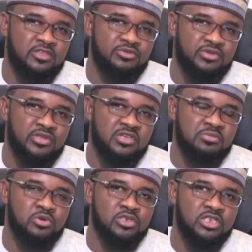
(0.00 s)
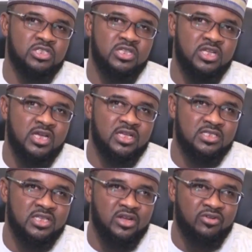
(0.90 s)
as Adamu Muhammad
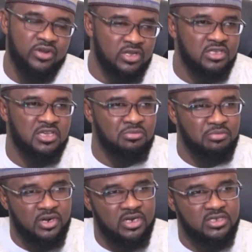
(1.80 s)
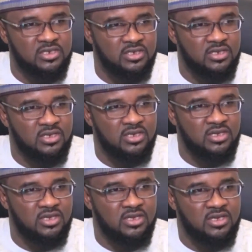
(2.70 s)
seeks to conduct with the
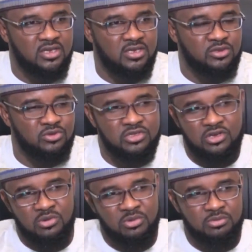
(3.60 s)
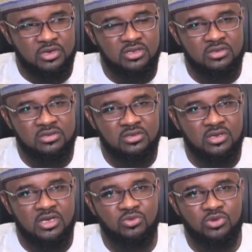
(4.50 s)
highest ethical standards
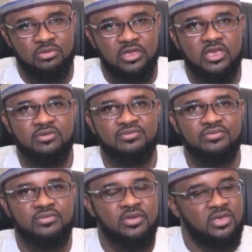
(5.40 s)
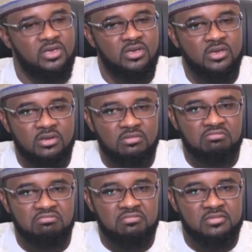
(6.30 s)
in an overriding effort
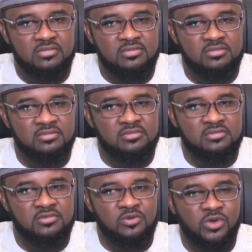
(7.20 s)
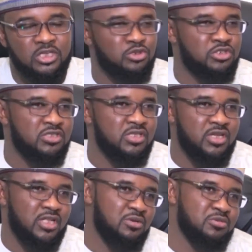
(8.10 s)
to make a positive
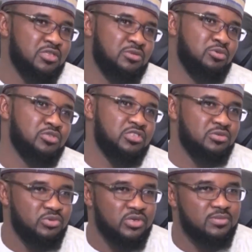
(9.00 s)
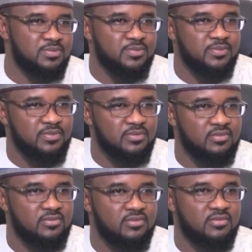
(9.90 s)
impact in the communities
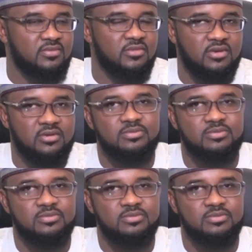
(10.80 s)
where it